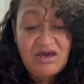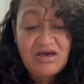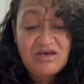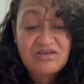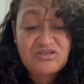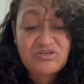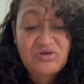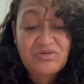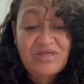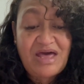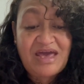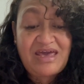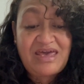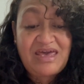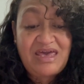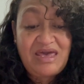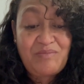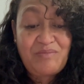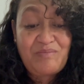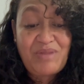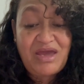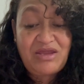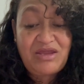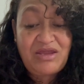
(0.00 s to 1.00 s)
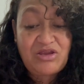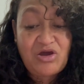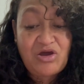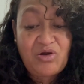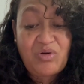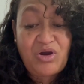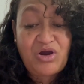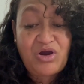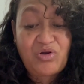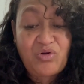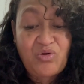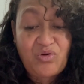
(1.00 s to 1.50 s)
so that he may know
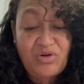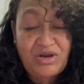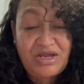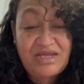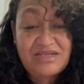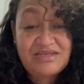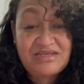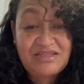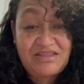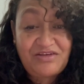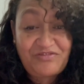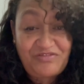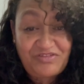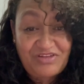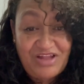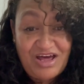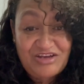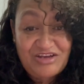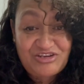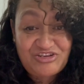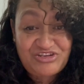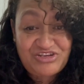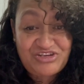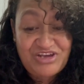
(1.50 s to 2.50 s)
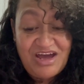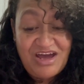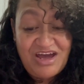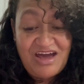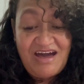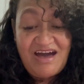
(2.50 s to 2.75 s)
according to the flesh